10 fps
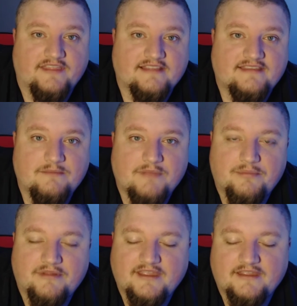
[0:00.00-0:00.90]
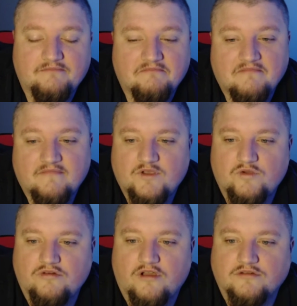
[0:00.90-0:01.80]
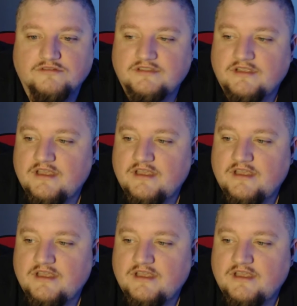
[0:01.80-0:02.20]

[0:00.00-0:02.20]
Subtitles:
that team by playing? Who knows?